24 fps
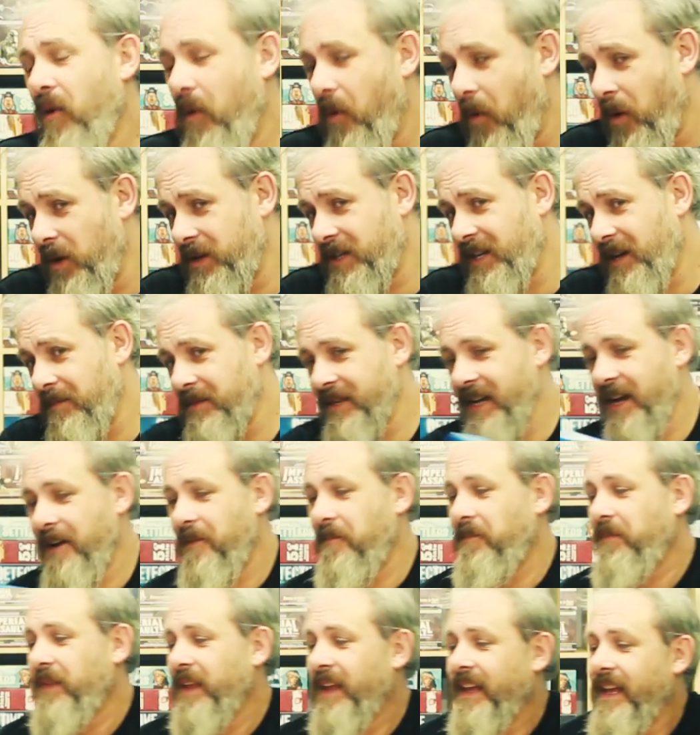always comes
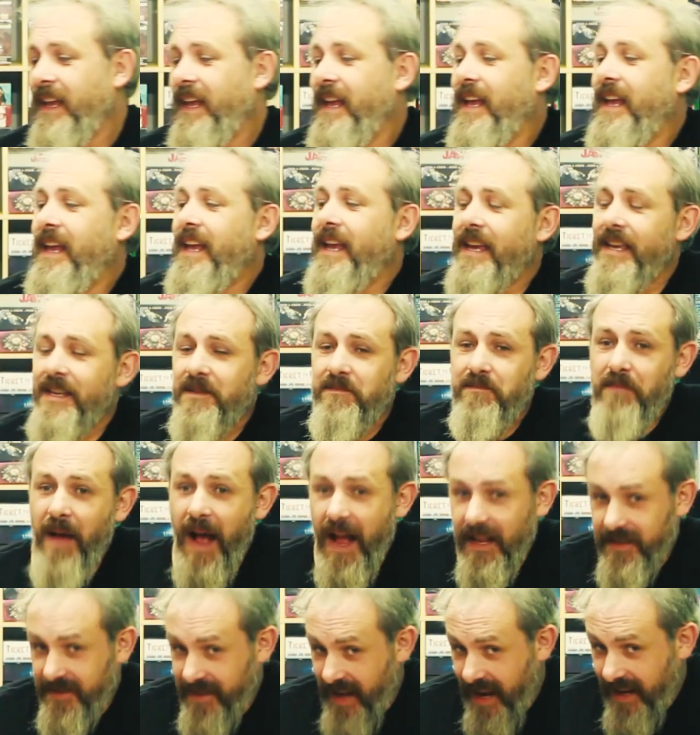out, is
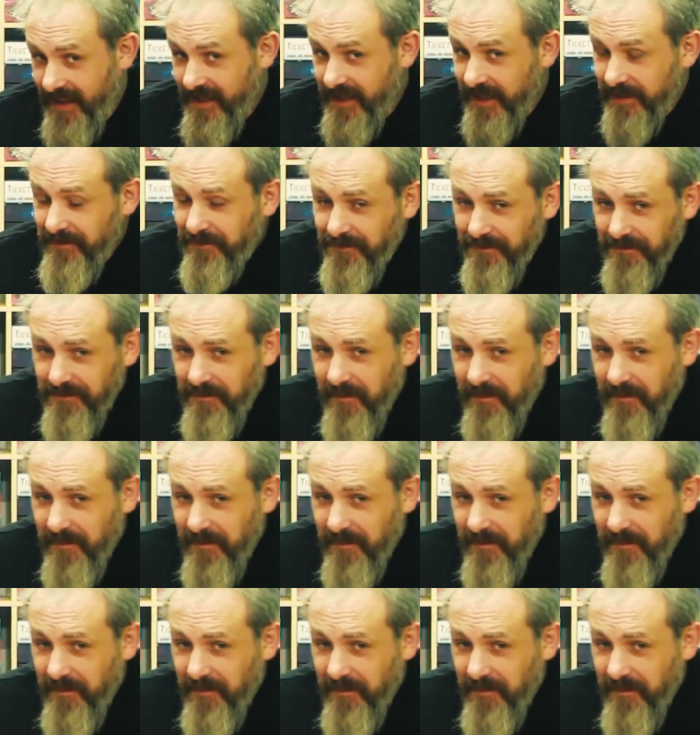Bad Santa.